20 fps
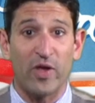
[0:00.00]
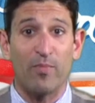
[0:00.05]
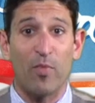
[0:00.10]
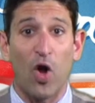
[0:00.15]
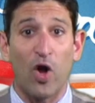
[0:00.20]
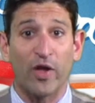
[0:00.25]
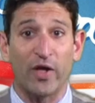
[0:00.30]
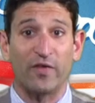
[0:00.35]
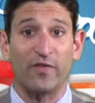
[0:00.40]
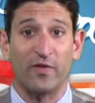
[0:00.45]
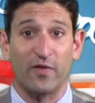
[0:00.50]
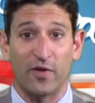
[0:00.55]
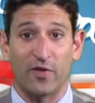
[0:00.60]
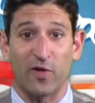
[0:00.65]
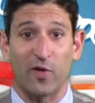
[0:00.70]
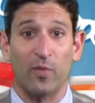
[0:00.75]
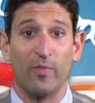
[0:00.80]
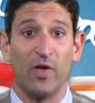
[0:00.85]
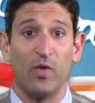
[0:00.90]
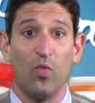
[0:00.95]
market to
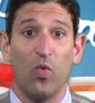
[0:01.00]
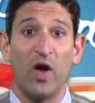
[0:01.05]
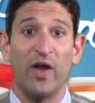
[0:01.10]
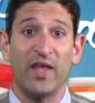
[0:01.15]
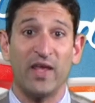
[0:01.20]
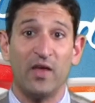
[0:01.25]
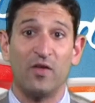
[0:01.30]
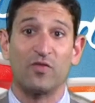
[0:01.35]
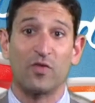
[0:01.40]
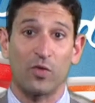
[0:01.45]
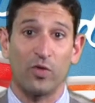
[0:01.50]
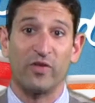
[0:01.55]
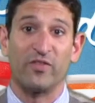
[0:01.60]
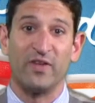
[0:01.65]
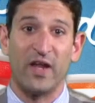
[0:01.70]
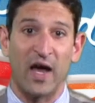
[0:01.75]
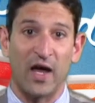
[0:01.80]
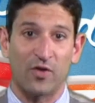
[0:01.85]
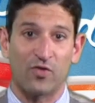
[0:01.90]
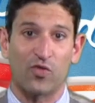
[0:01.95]
determine what is or is
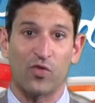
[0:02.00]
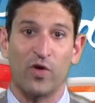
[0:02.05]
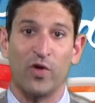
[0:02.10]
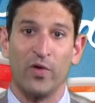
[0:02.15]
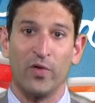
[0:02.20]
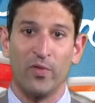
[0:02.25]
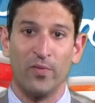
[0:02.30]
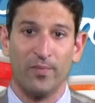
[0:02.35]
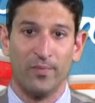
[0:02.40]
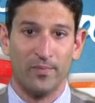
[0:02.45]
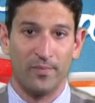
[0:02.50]
not true.